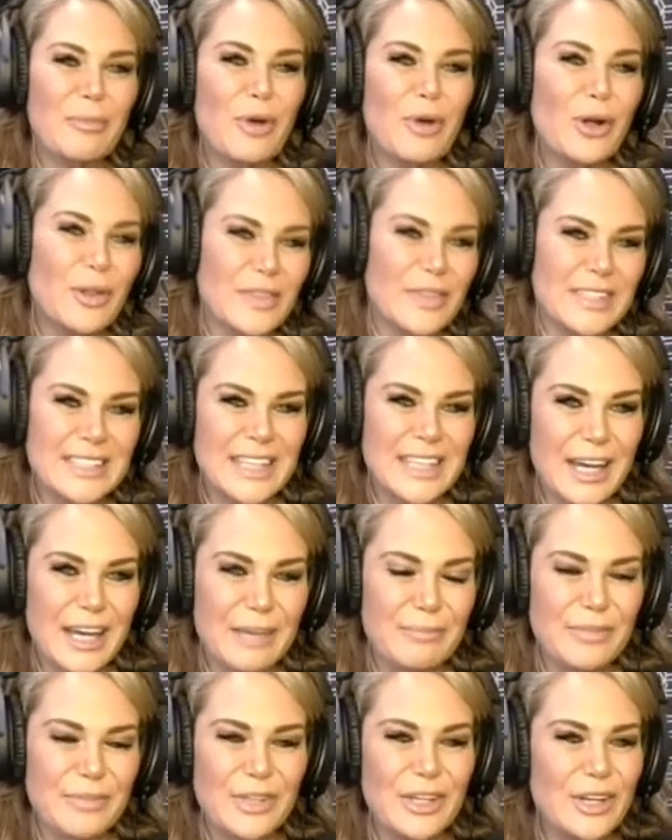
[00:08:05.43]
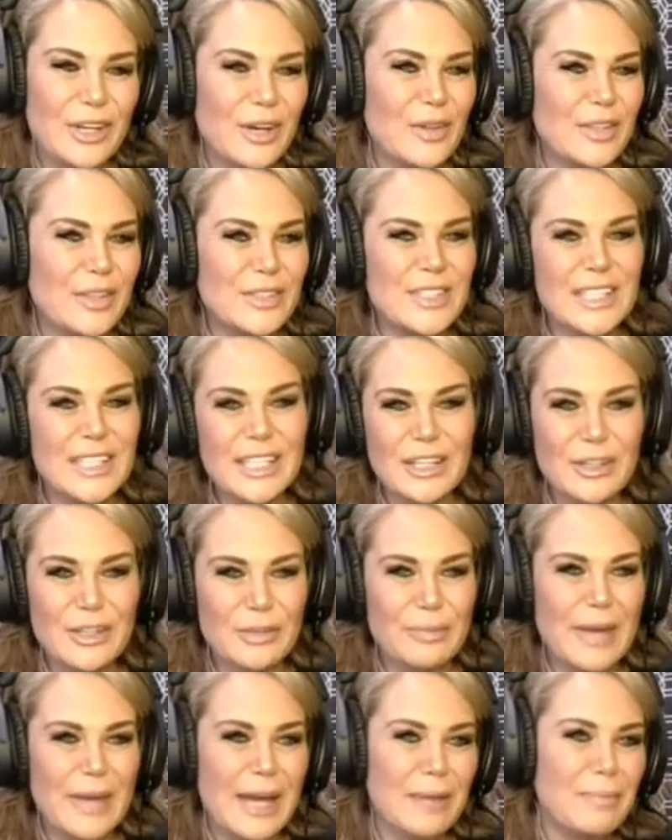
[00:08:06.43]
all the time. You stick it in
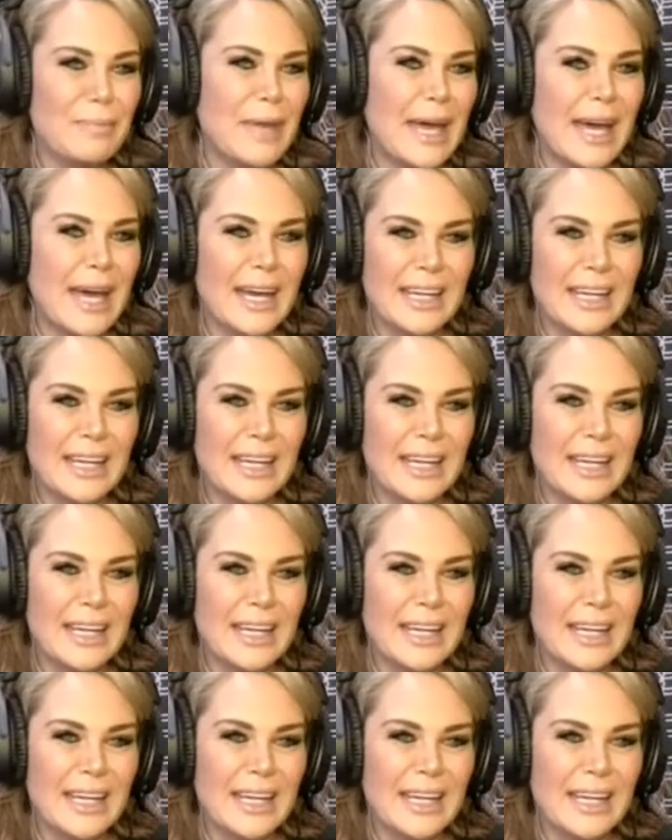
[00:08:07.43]
your backpack.